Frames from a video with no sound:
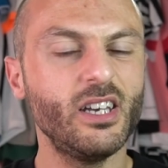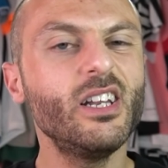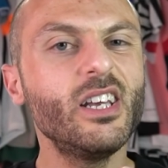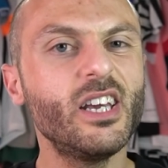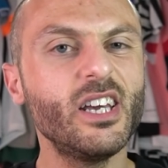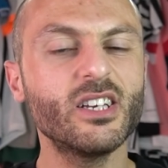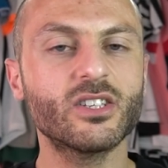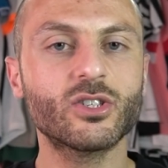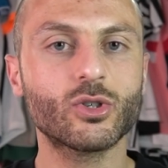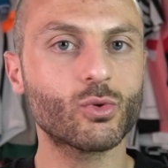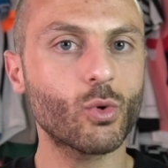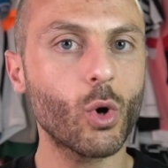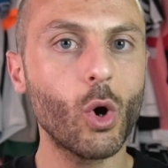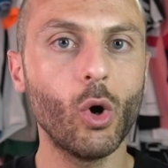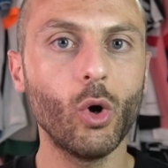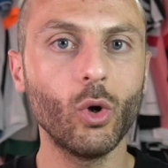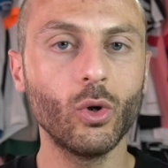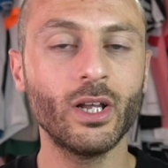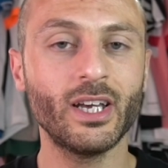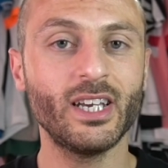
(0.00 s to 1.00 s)
his
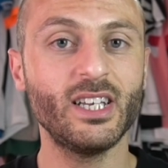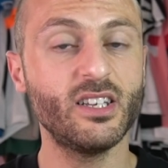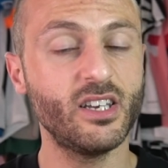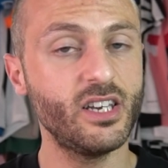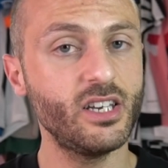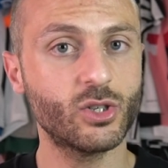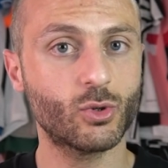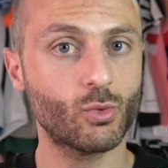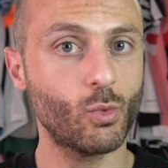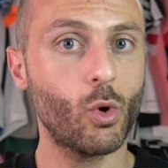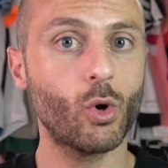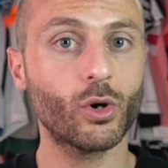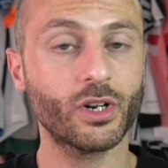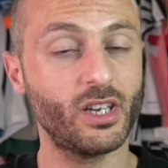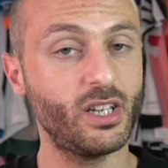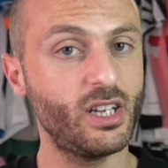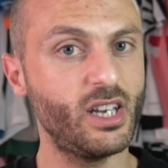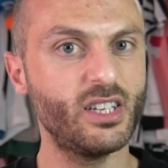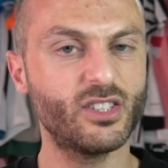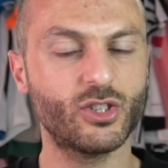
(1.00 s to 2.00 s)
role, in his work,
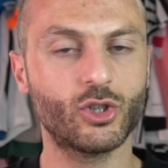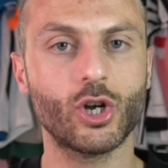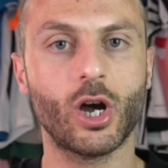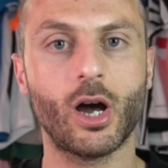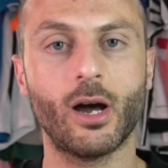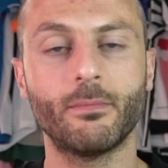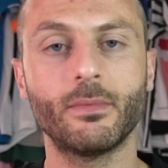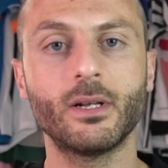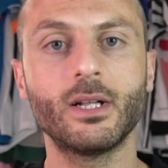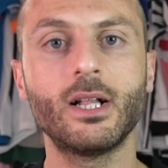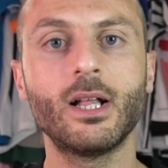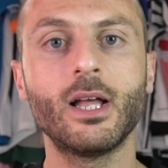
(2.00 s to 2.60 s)
in his job.